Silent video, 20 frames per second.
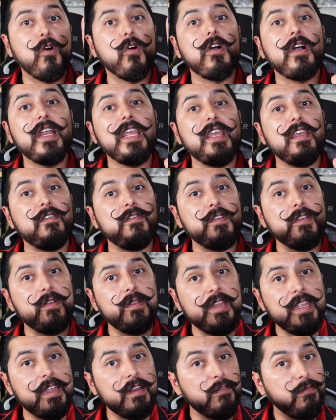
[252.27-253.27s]
or if
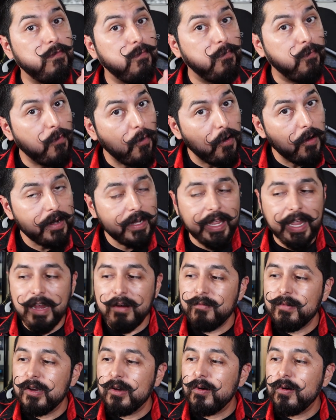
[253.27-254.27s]
you need 4K
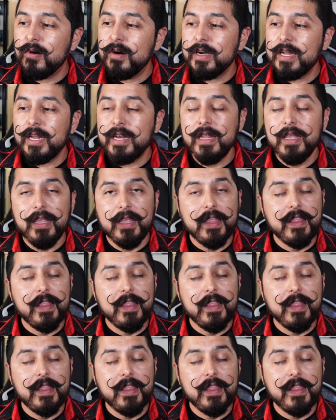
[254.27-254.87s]
recording,